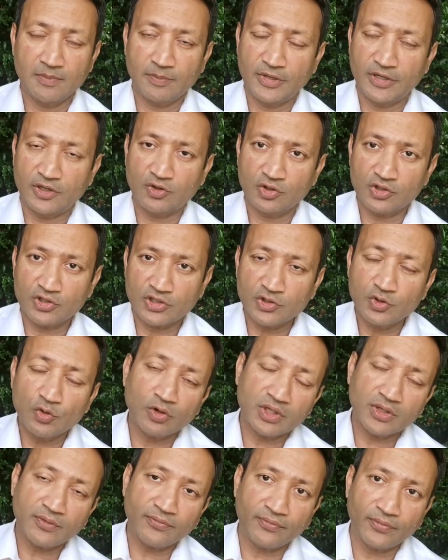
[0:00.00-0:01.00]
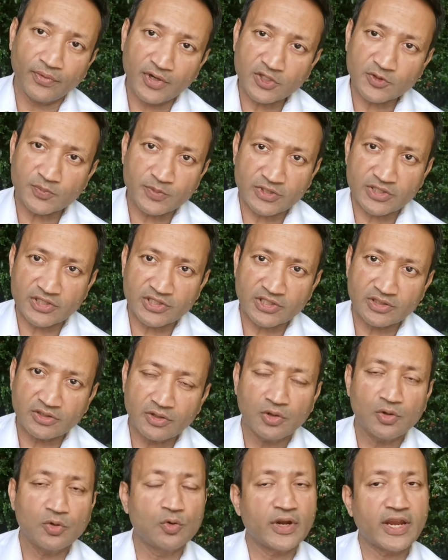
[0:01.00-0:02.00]
because you are the first person
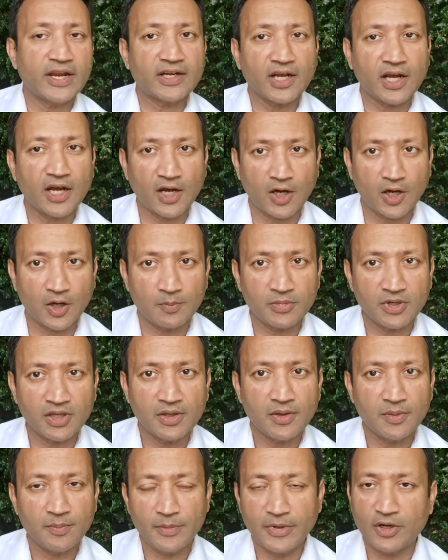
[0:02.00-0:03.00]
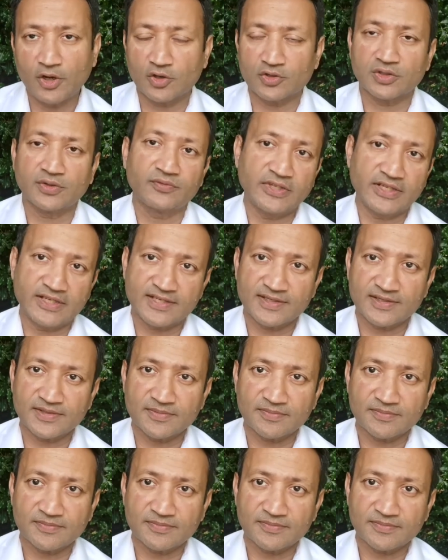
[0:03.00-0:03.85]
who get harmed because of this